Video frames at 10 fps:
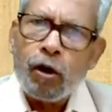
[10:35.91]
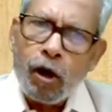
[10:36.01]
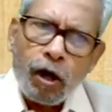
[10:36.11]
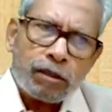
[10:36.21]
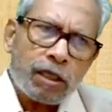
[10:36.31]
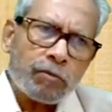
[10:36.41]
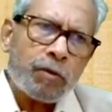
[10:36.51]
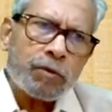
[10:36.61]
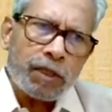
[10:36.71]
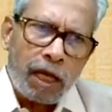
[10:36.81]
or some
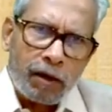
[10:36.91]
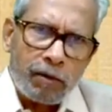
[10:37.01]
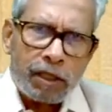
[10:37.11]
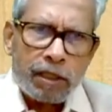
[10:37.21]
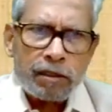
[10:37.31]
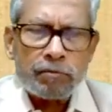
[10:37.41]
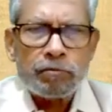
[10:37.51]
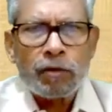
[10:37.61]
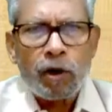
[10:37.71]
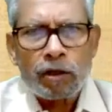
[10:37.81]
of the award,
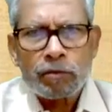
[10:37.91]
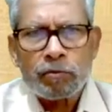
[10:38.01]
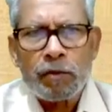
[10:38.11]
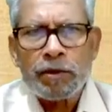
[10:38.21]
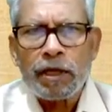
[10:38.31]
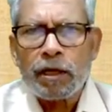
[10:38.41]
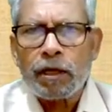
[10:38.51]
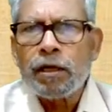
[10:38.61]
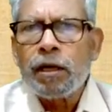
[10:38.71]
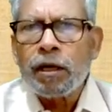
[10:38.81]
or maybe
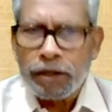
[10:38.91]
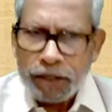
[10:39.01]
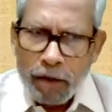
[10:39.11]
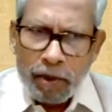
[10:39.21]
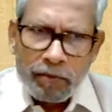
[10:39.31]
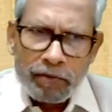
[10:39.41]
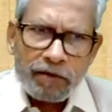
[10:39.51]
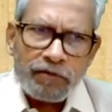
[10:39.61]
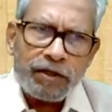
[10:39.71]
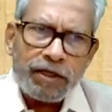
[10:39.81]
the retirement
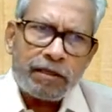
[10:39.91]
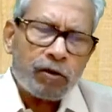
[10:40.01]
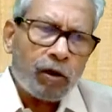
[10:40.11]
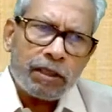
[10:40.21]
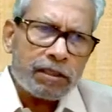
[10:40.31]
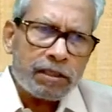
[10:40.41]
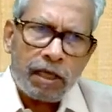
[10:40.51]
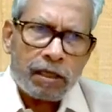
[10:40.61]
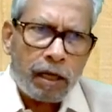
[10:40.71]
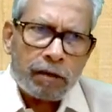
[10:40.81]
benefits. All these
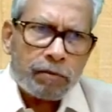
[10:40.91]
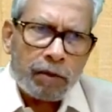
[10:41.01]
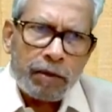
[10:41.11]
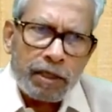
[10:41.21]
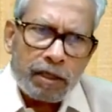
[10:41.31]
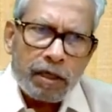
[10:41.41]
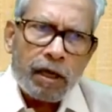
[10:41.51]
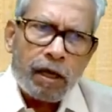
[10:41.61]
are coming